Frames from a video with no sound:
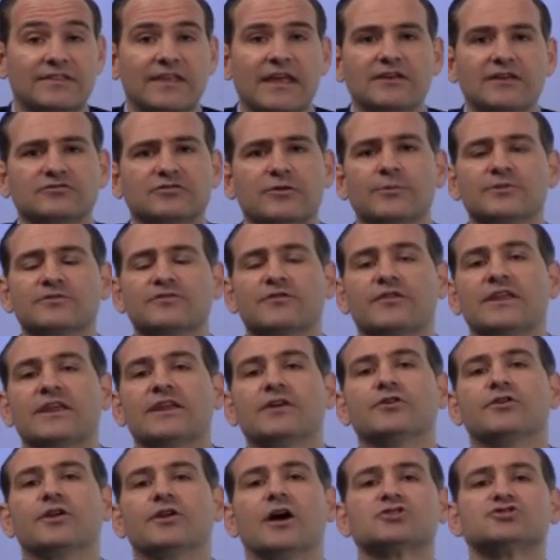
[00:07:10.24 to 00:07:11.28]
Thank you so much for the
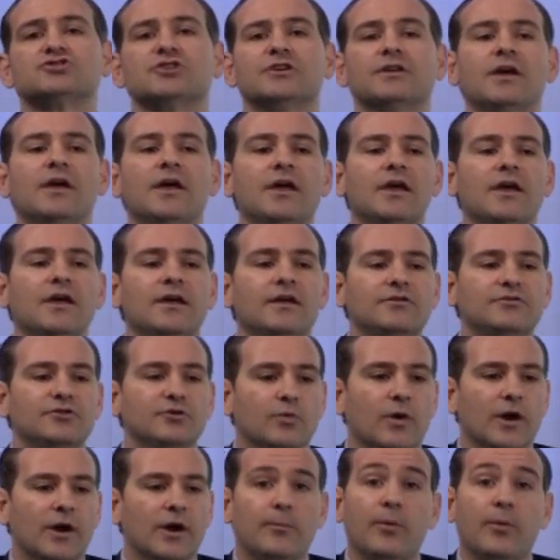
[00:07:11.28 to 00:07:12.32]
introduction. Do
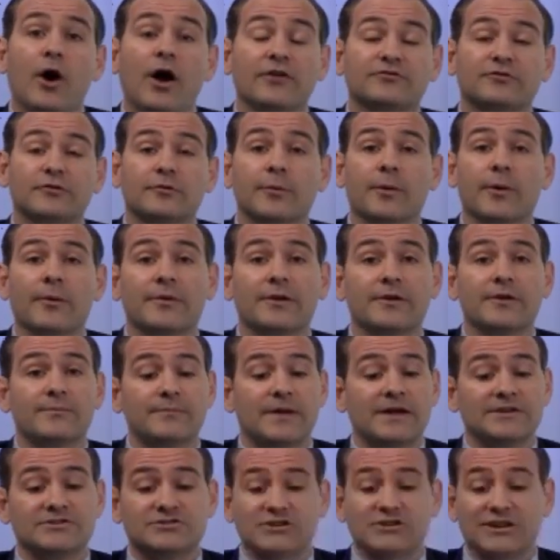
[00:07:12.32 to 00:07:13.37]
want to pause for a moment and
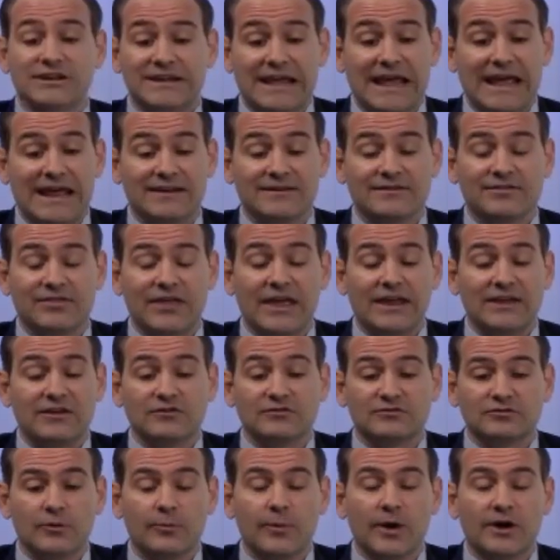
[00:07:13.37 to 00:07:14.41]
mention again, thank you
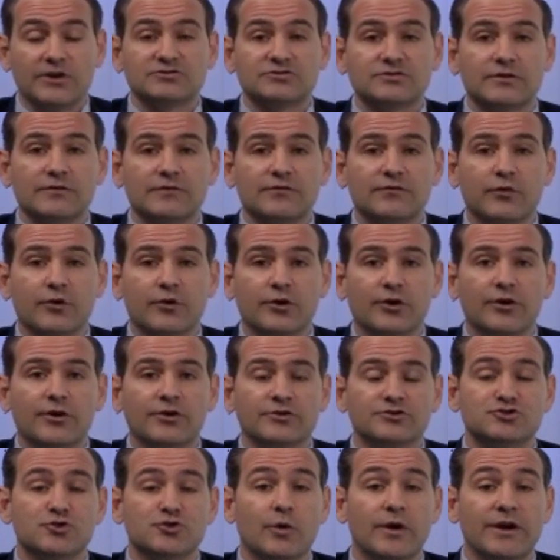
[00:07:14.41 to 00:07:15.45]
so much
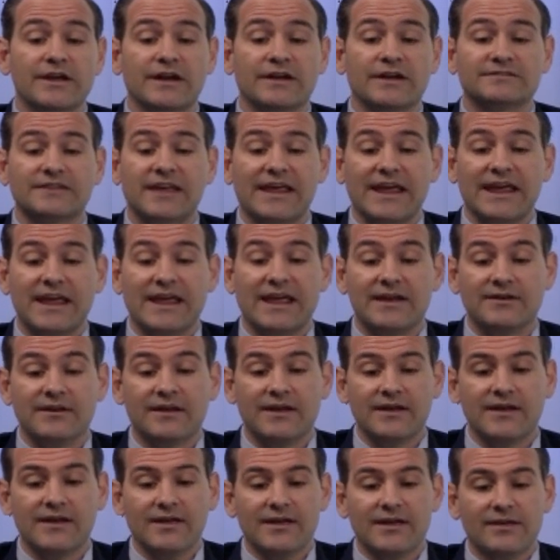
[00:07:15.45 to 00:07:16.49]
for joining us and
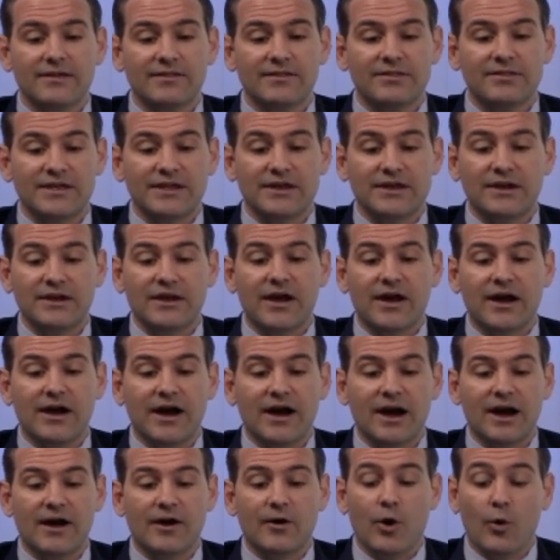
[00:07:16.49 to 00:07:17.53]
the
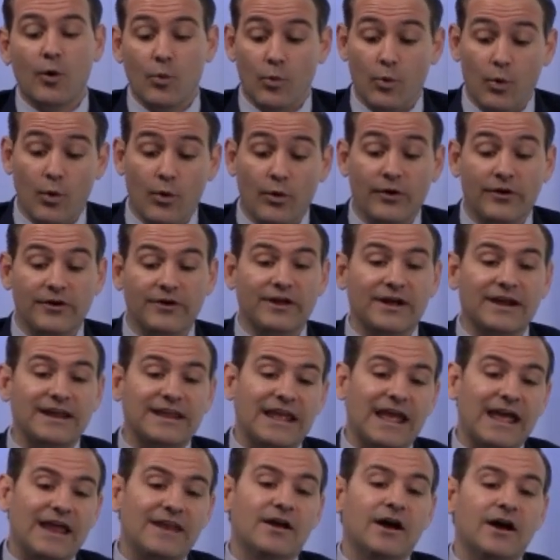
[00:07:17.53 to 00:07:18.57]
award
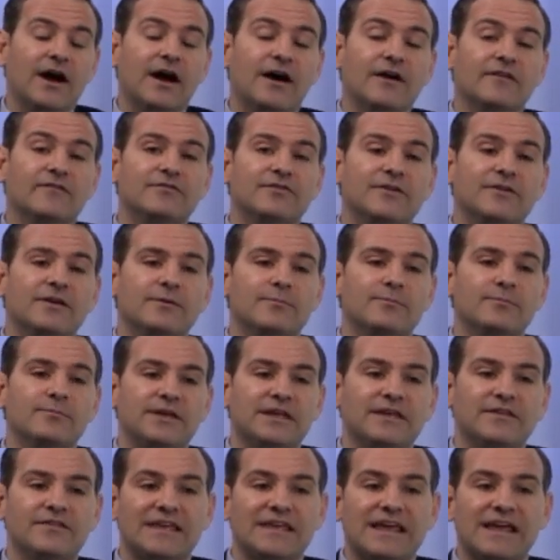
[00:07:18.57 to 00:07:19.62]
again of
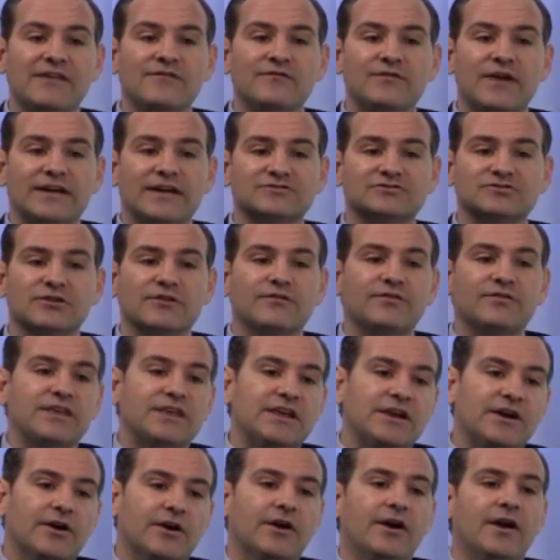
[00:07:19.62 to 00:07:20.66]
being the Investor of the
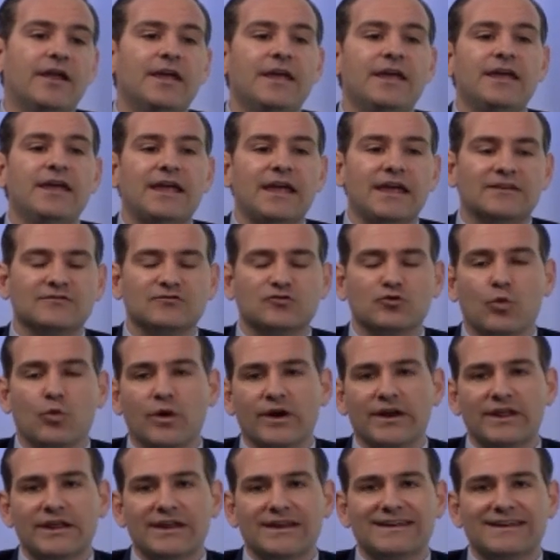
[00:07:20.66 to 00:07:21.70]
Year in
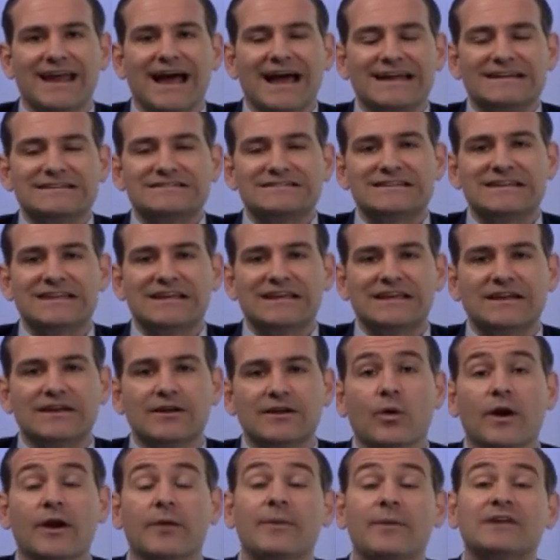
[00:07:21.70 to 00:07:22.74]
2019.
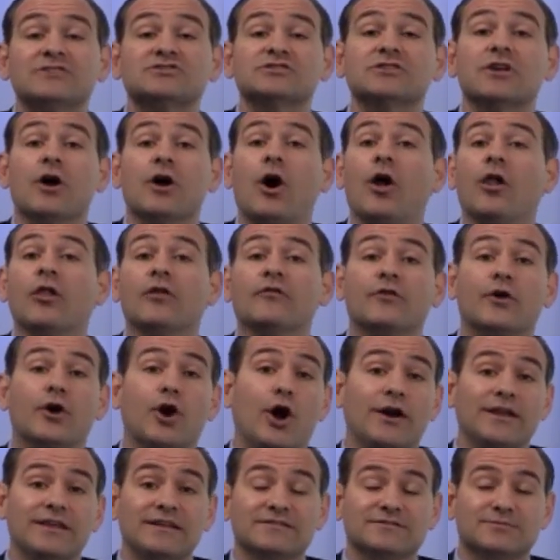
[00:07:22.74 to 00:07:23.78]
And want to mention to all of our
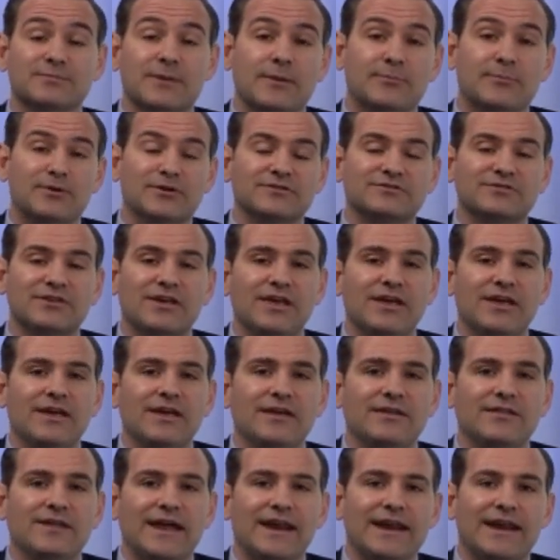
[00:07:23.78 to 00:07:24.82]
audience members
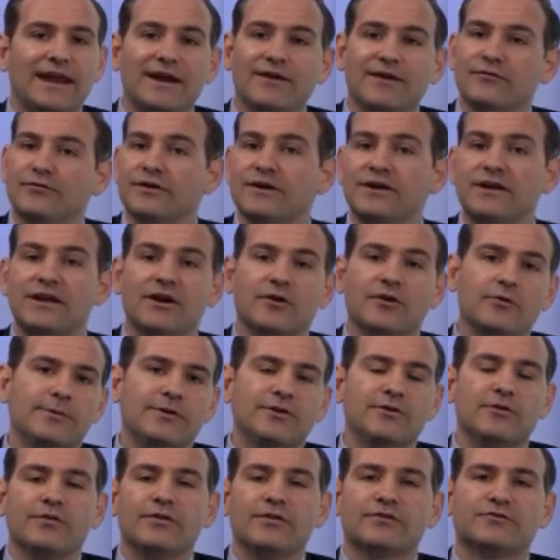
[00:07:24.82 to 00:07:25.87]
that every year, we've
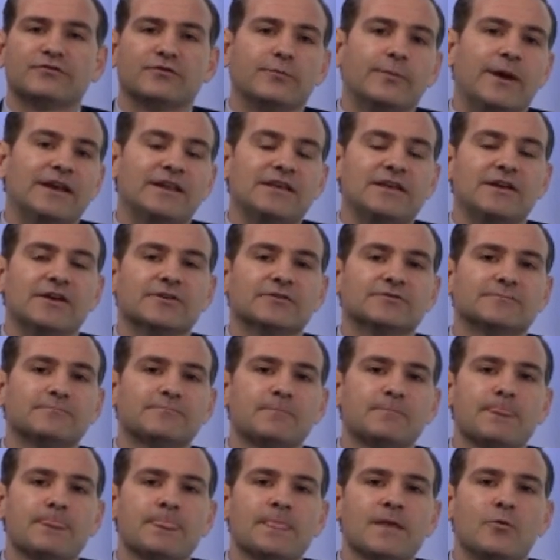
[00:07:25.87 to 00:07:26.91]
been doing this for many years,
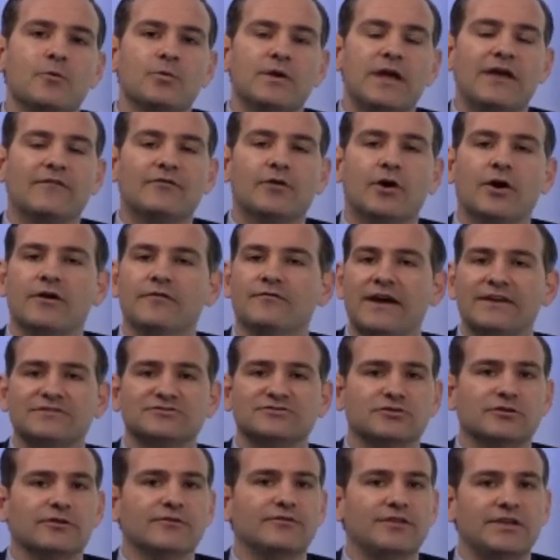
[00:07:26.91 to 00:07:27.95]
we have our
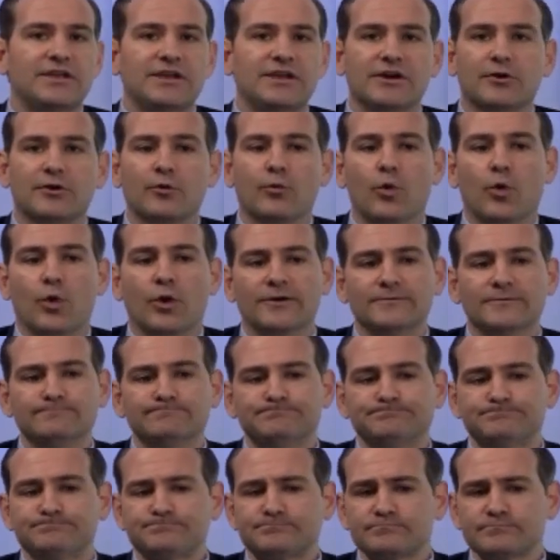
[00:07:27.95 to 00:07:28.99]
Investor of the Year award.
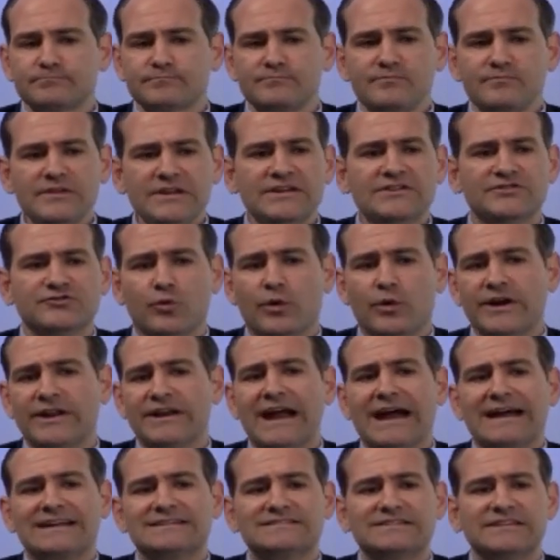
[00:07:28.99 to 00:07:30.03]
In
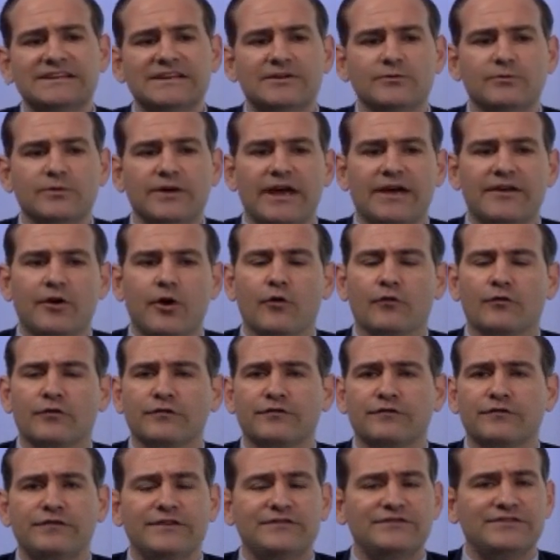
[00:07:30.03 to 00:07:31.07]
2019, we had over
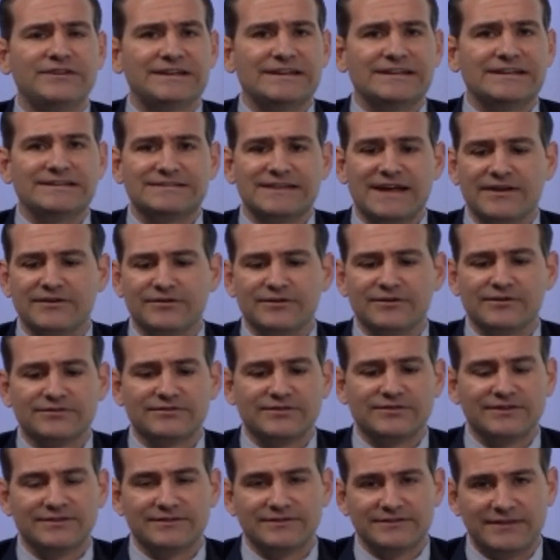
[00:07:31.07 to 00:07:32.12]
50
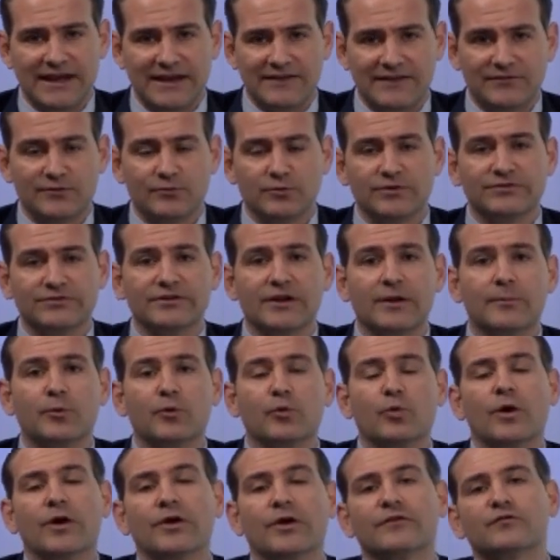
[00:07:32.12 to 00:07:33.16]
contenders, and David was
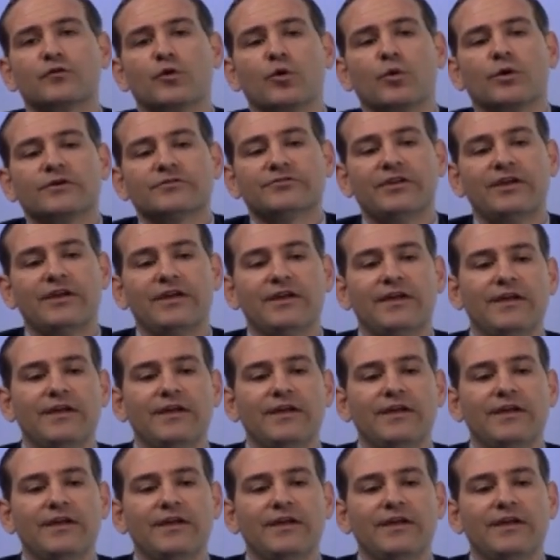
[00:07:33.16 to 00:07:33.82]
number one, of course.